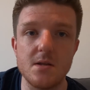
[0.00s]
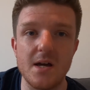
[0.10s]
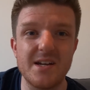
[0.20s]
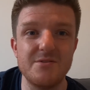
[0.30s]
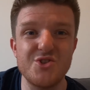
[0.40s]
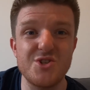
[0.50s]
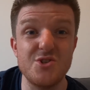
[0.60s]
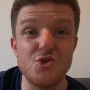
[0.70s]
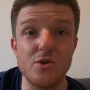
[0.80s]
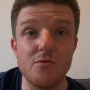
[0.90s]
that I can just
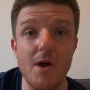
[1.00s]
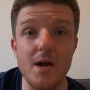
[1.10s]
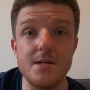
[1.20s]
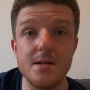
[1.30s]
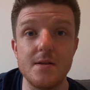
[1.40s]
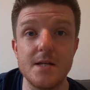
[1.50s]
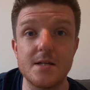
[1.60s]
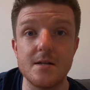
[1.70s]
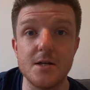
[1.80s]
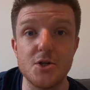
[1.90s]
enjoy the riding in these
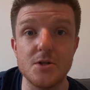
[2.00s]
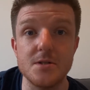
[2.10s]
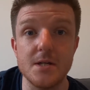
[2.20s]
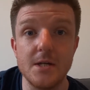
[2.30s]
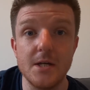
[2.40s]
conditions.